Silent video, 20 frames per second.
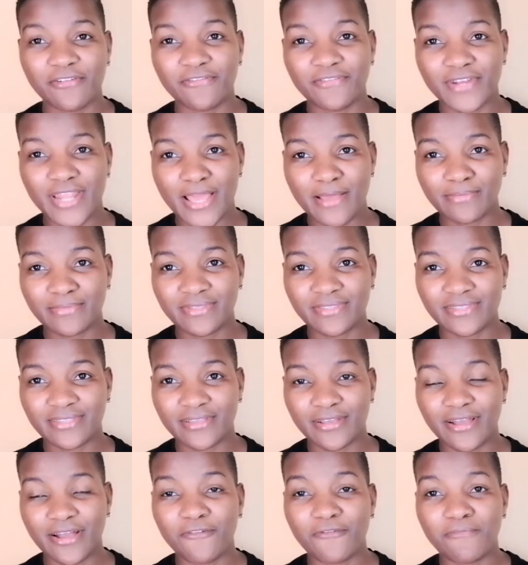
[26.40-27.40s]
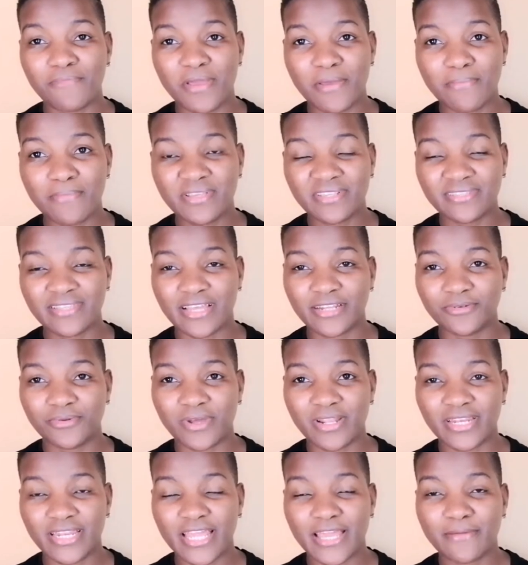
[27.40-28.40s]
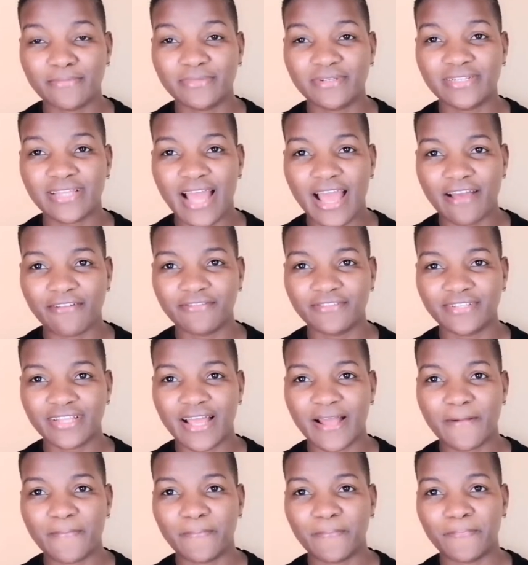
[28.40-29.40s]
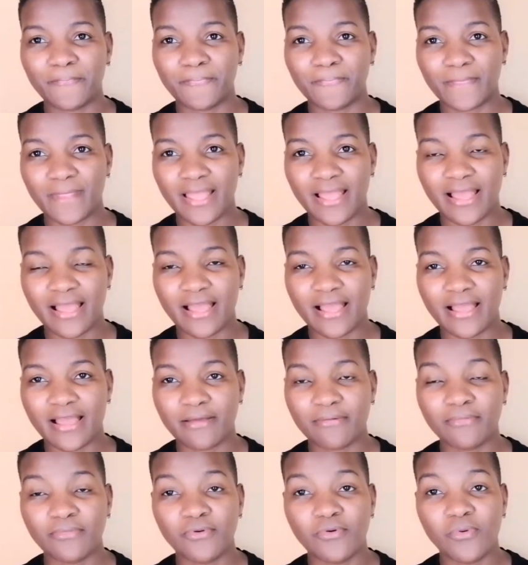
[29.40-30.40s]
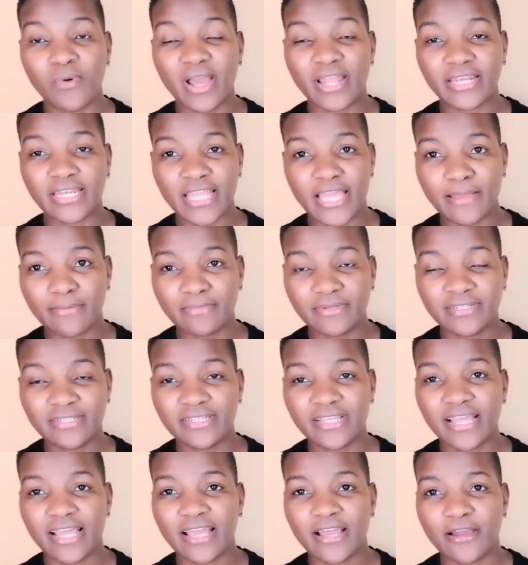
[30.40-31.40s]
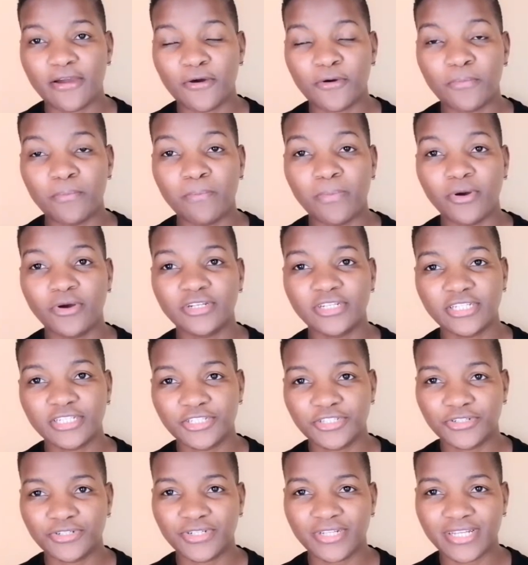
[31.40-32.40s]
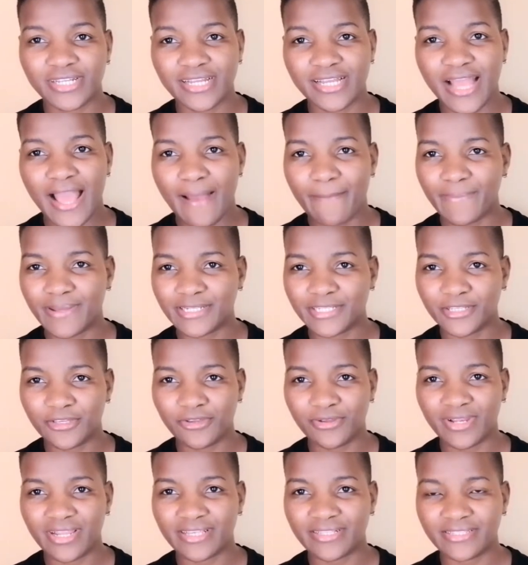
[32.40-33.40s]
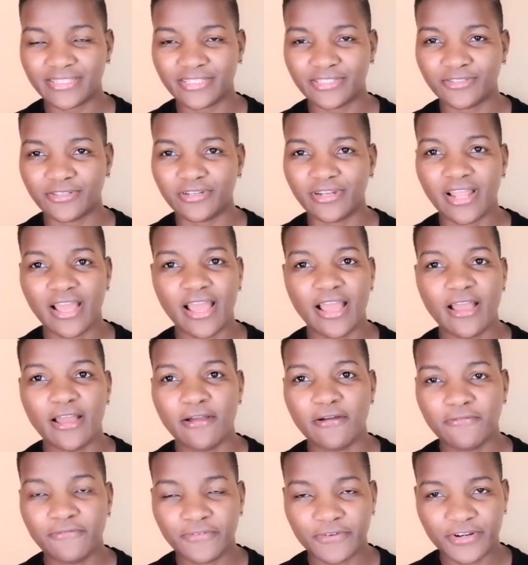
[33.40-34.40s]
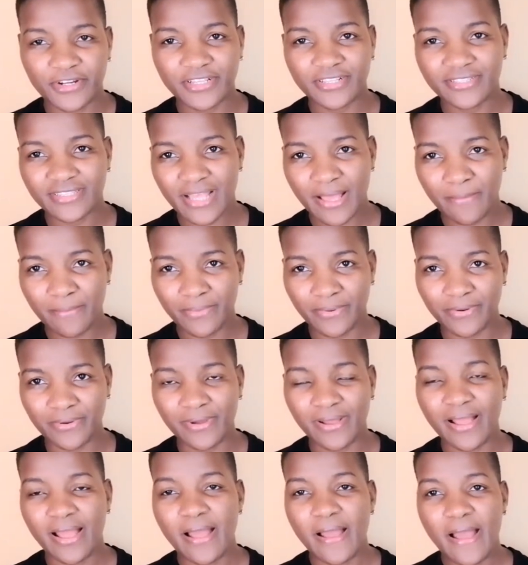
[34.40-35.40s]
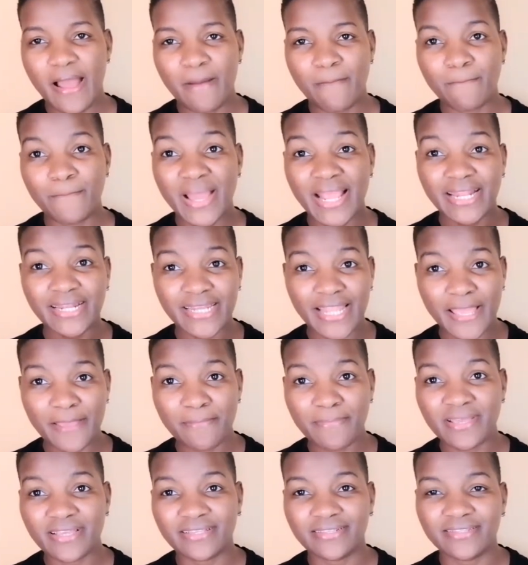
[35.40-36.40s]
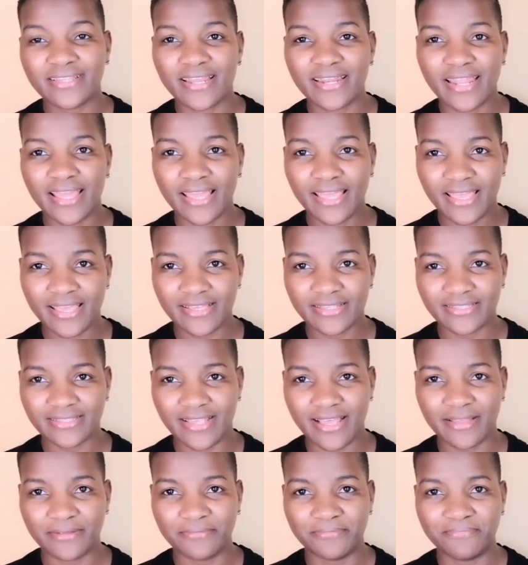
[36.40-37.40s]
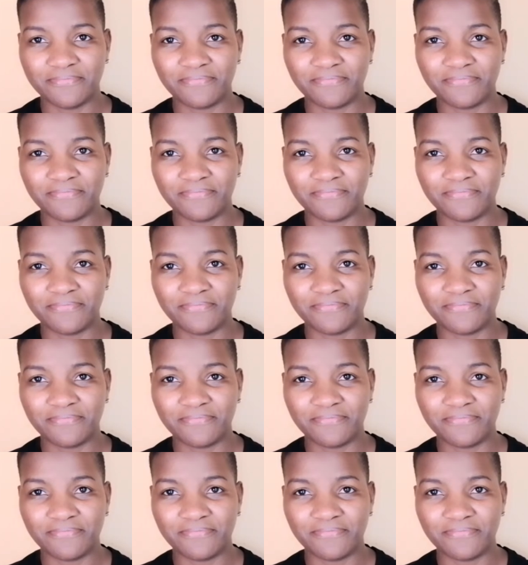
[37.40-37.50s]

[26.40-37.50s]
of names of babies that were named after who are named or born during a particular season. For example, my name is Nekesa.